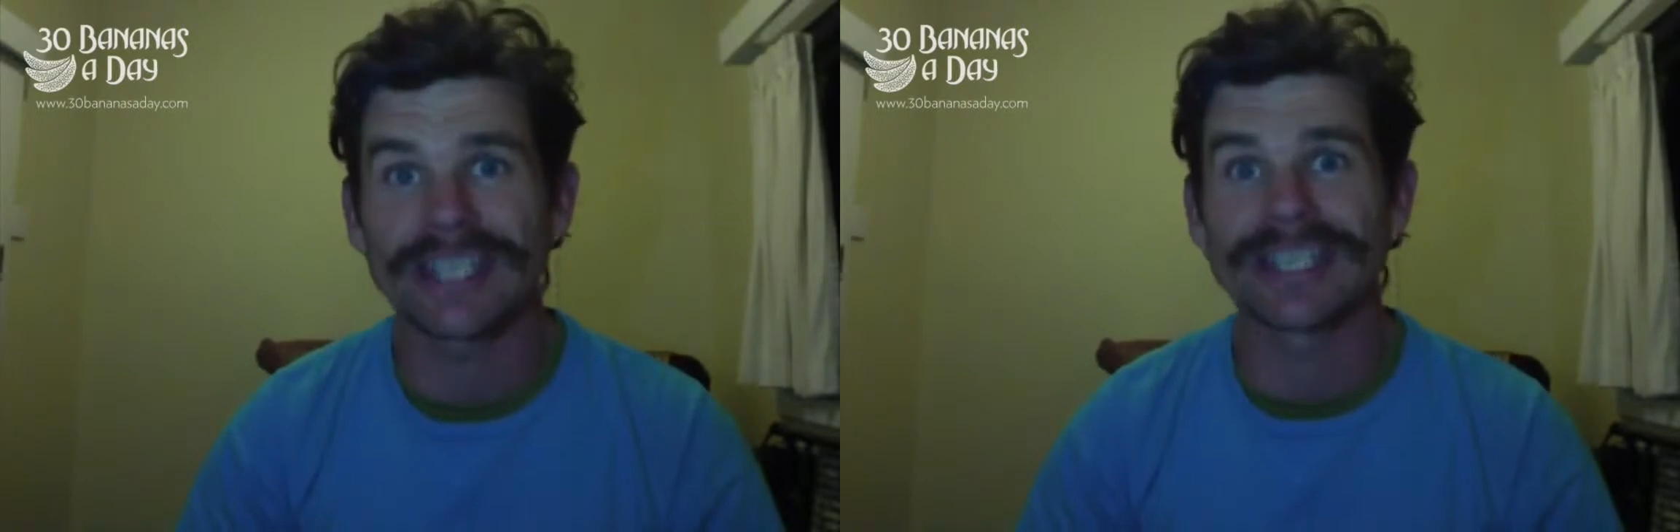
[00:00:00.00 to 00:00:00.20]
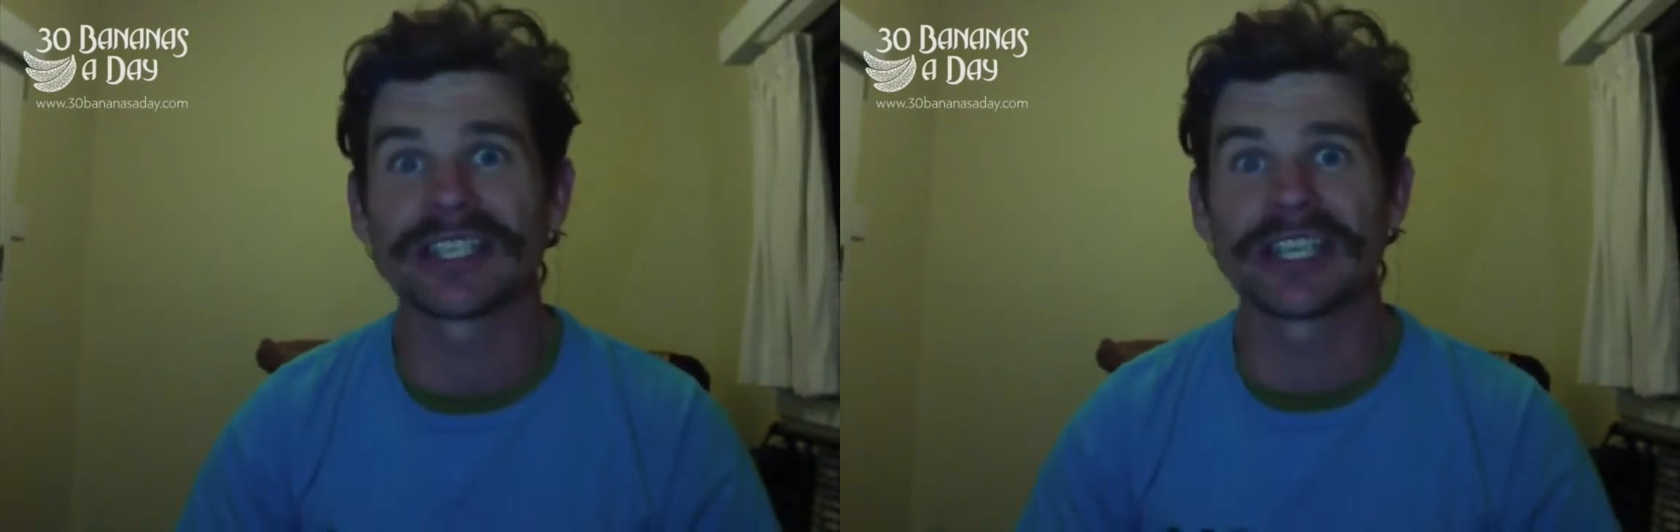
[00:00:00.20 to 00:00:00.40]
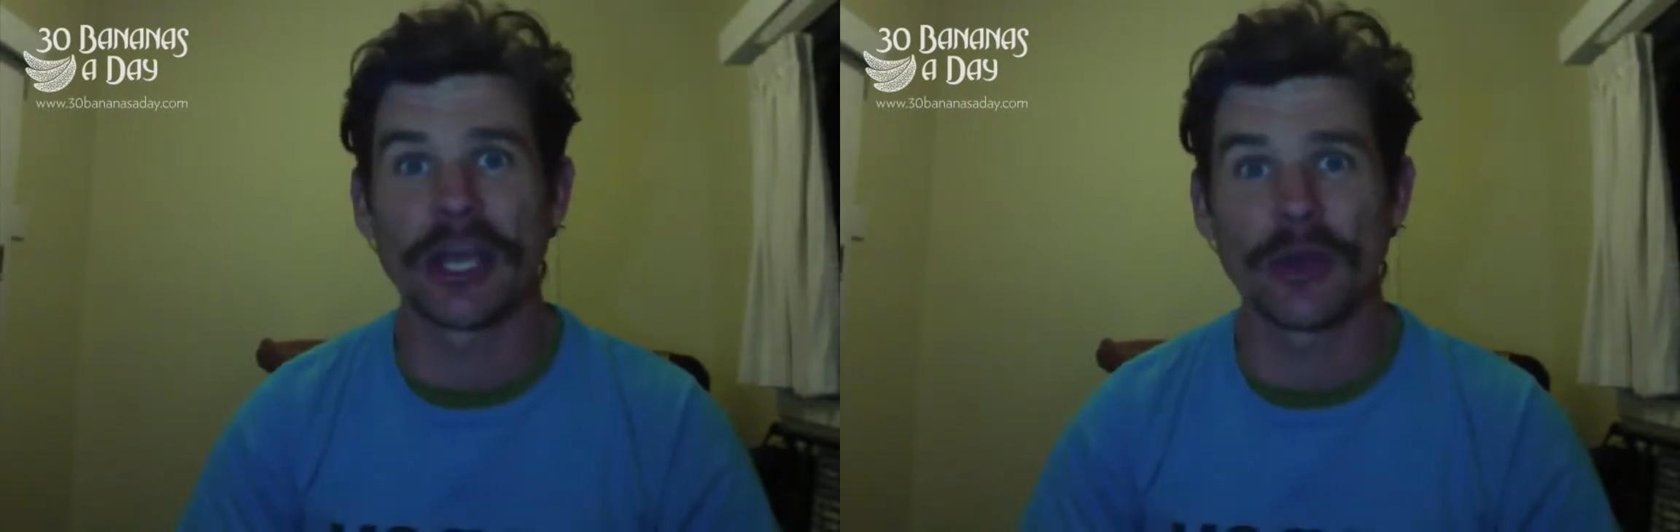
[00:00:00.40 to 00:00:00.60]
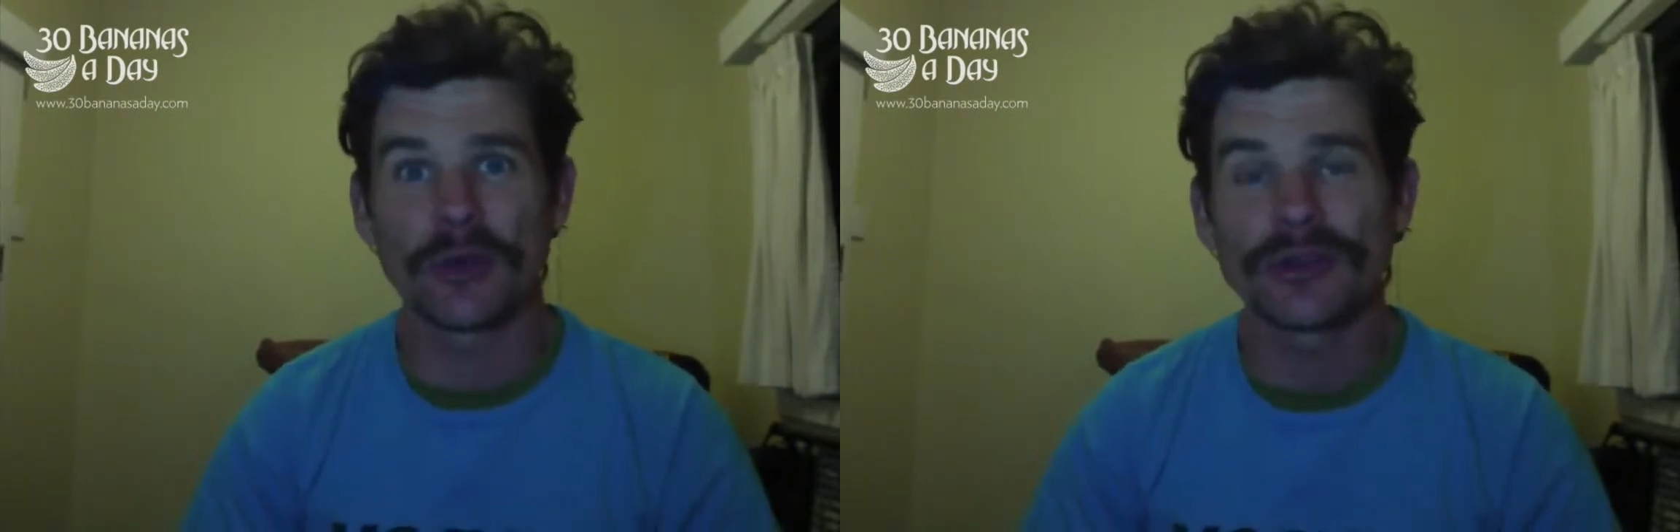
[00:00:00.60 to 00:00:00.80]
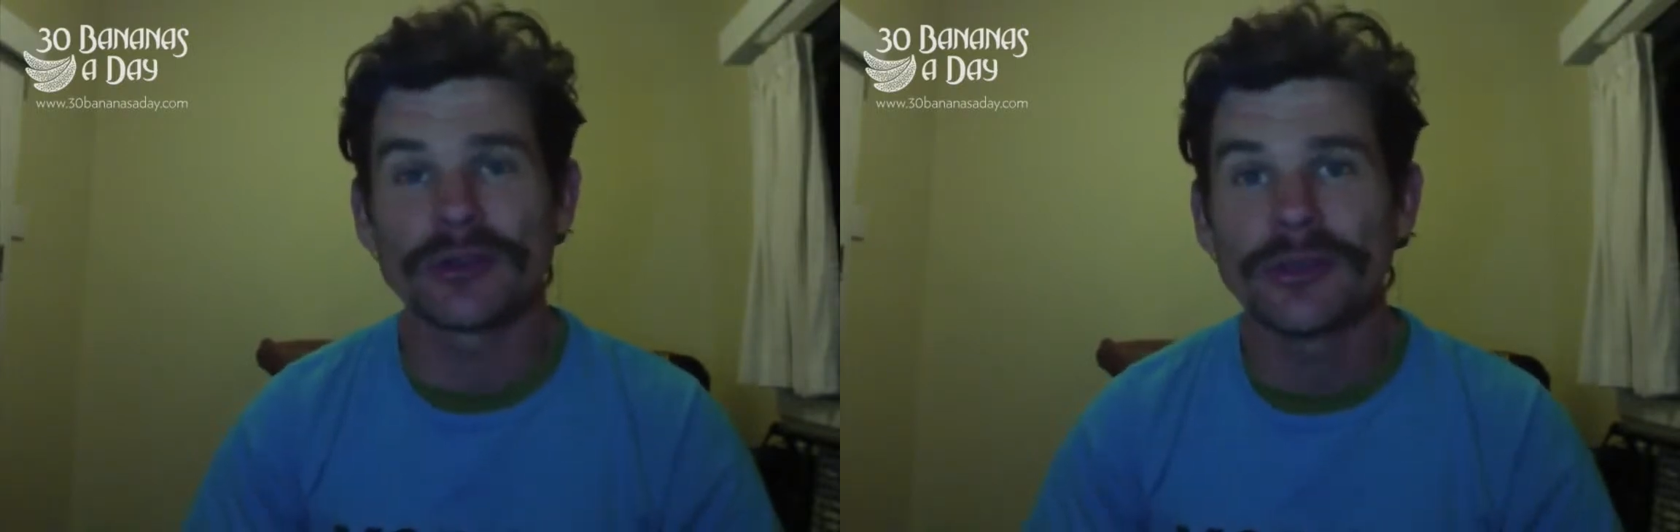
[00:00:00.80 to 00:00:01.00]
It can
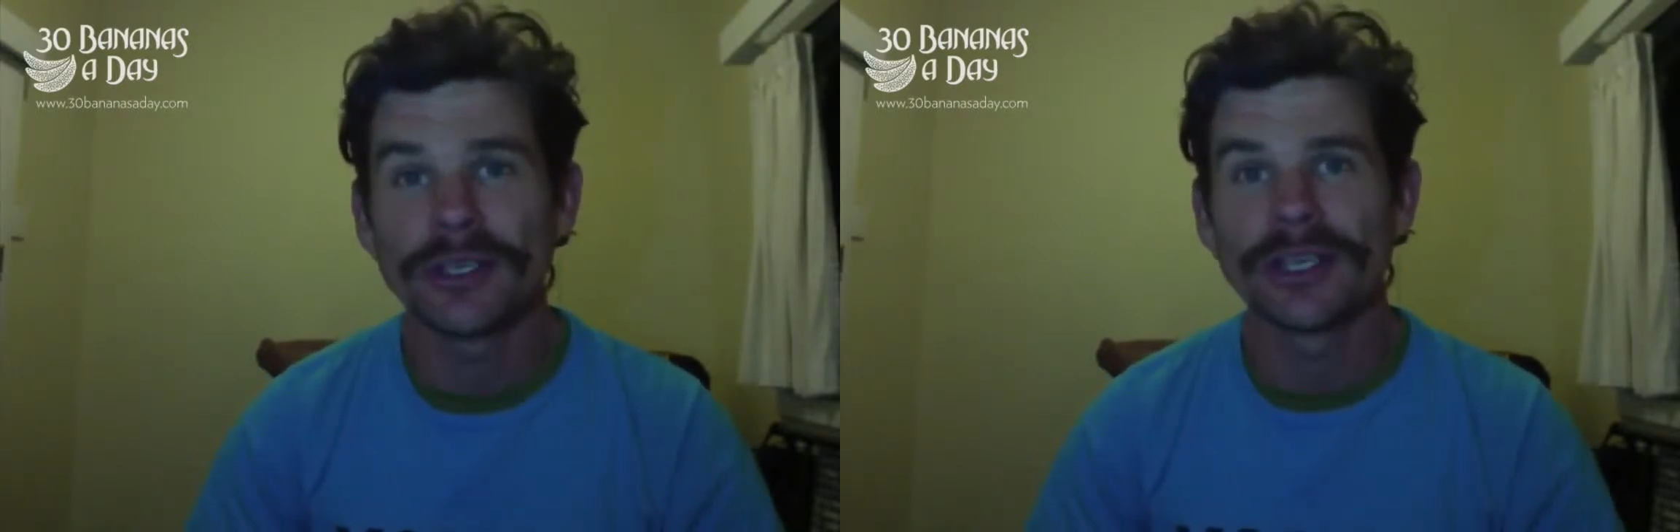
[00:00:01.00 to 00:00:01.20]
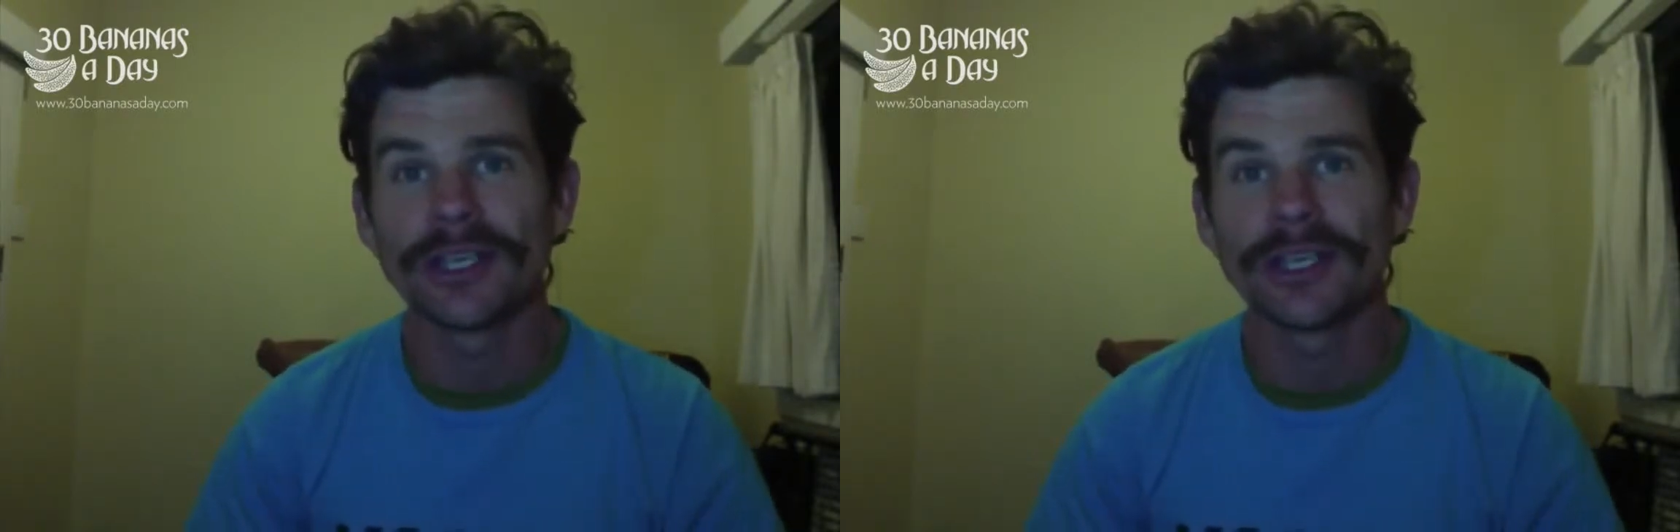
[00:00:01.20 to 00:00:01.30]
kill you.